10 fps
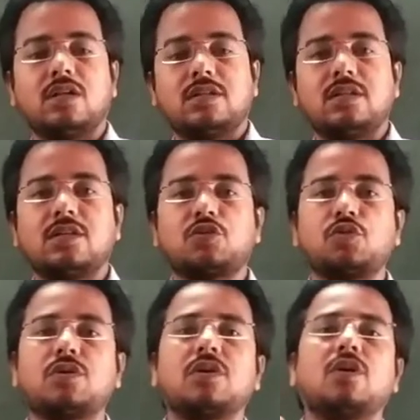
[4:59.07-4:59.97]
there
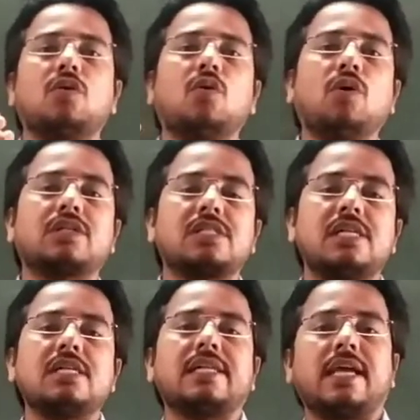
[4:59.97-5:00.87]
should no
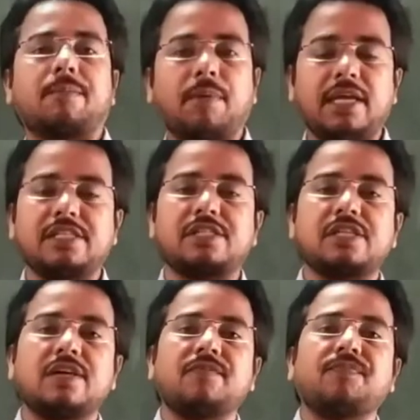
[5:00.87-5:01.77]
accident take
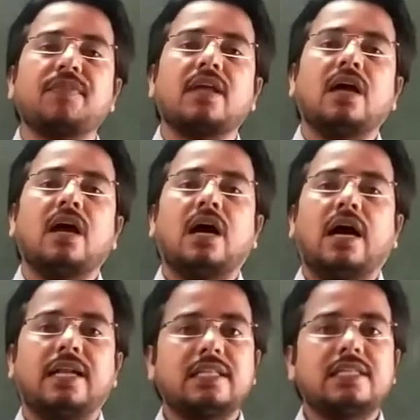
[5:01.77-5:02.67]
place.
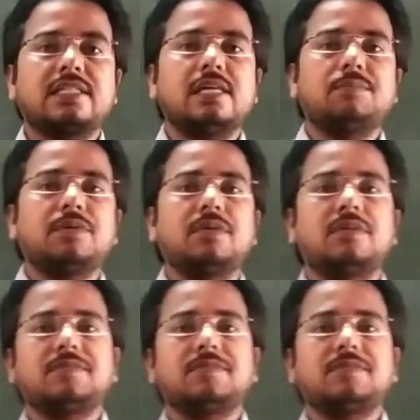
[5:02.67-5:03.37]
Another example,